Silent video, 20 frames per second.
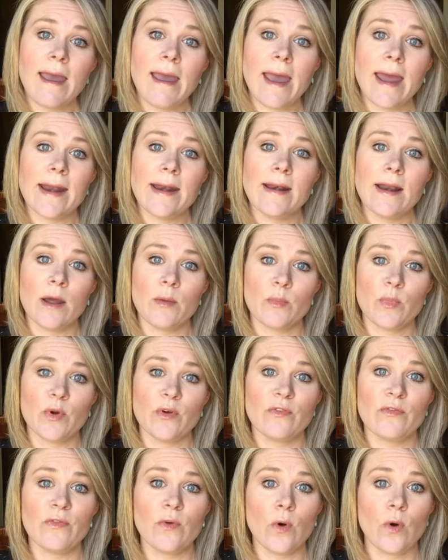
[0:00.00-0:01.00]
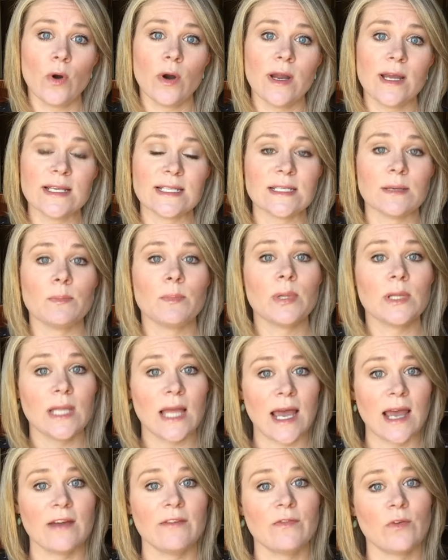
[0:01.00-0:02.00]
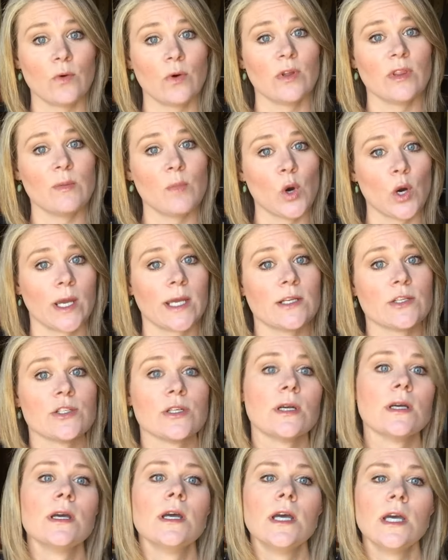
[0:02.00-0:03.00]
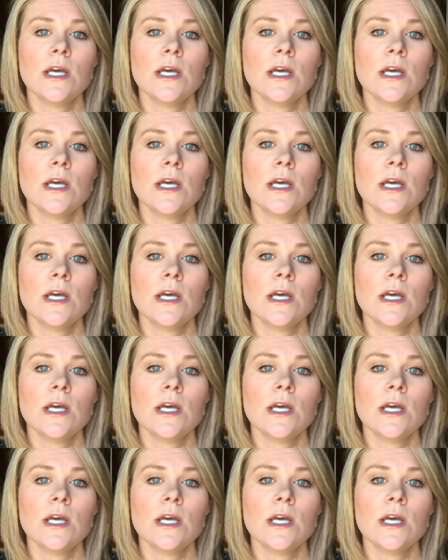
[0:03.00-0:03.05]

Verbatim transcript: And number four is apply for the mortgage.